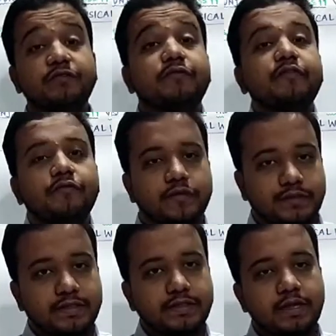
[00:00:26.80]
different
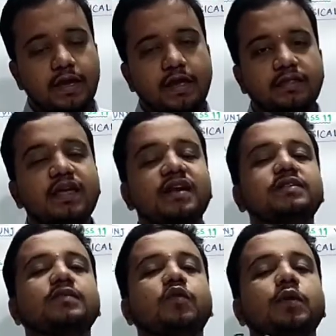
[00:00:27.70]
forces, there are
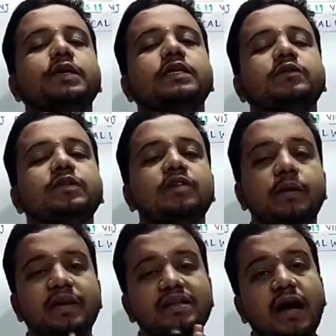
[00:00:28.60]
some quantities which
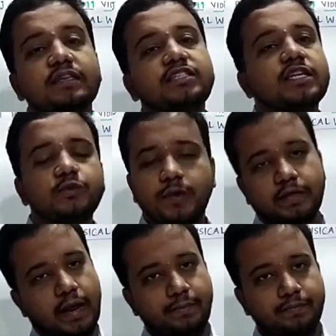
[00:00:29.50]
remain unchanged with
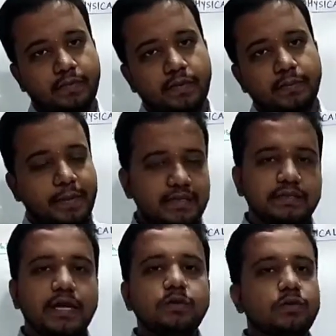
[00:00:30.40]
time.
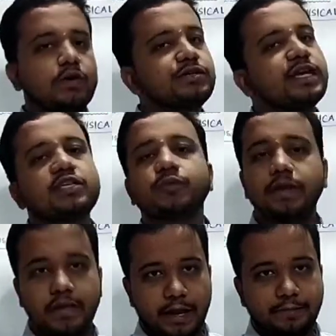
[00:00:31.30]
Means that do not change
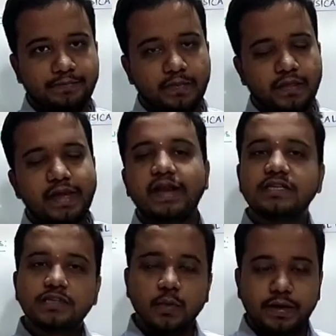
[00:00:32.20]
with time. There are
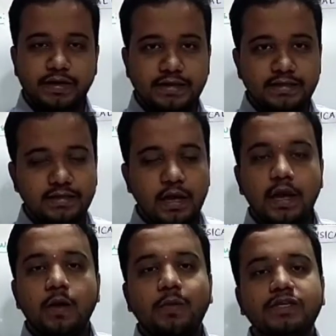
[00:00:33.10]
such quantities
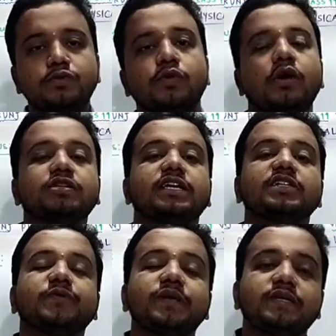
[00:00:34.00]
which do not
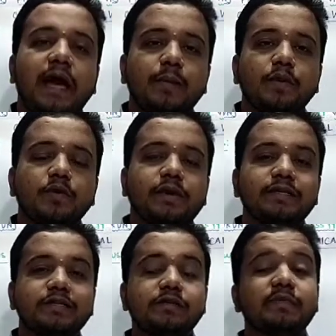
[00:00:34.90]
change with time, or you
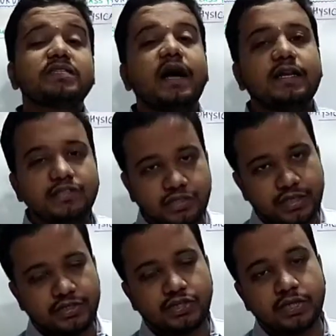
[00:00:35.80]
can say remains
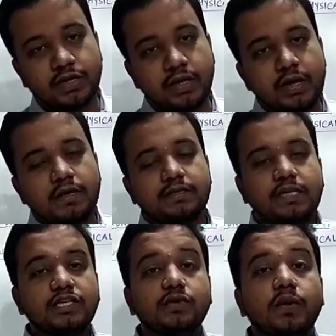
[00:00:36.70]
unchanged.
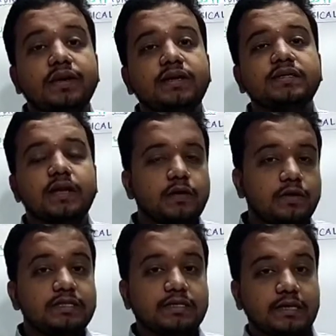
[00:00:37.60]
Such quantities are
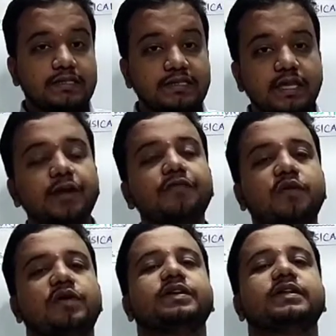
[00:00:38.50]
known as conserved
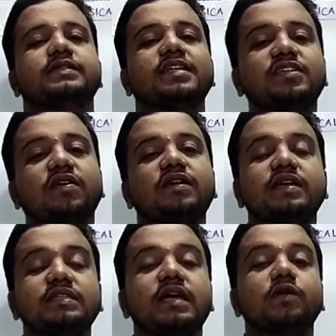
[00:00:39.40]
quantities. Such
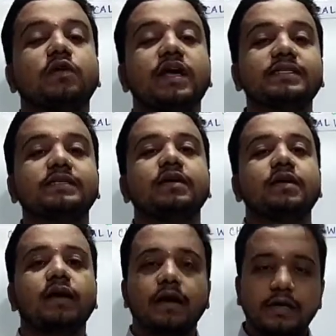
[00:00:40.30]
quantities are known as
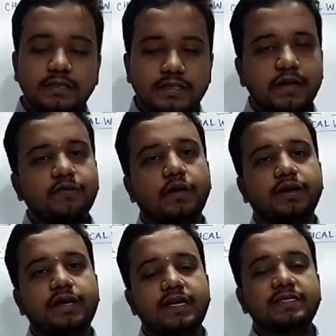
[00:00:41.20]
conserved
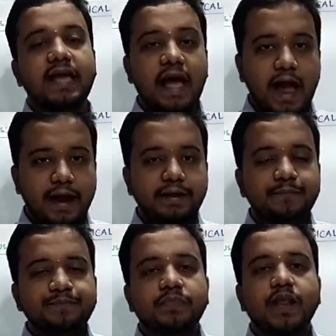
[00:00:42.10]
quantities, and
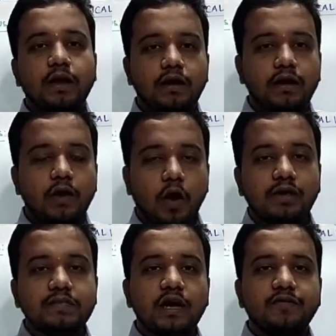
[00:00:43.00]
the
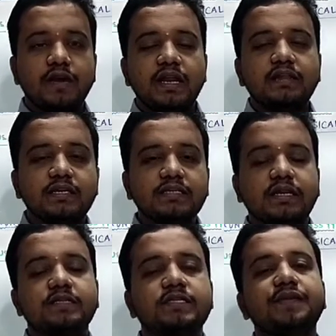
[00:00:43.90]
laws governing these
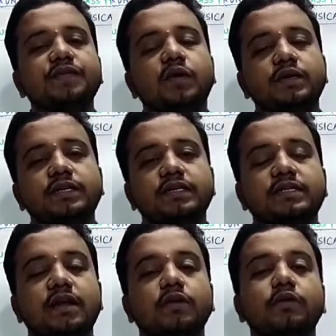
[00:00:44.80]
conserved
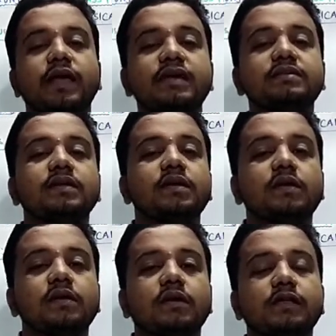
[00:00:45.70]
quantities are known as
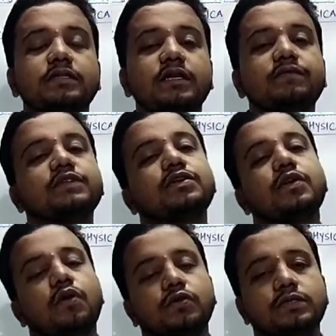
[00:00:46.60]

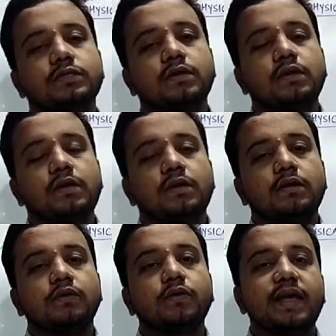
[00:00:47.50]
conservation laws.
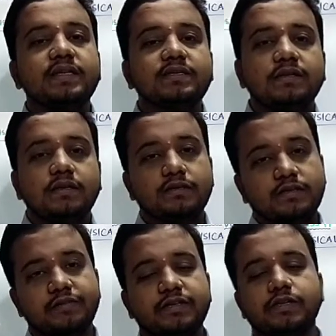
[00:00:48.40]
Known as
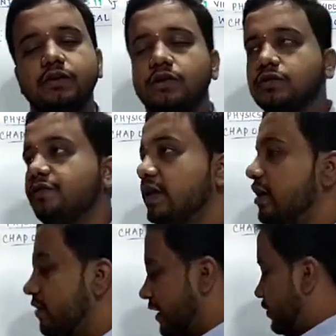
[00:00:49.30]
conservation laws. So we
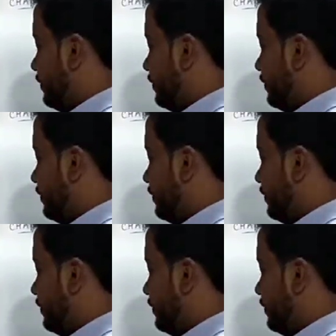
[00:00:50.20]
can write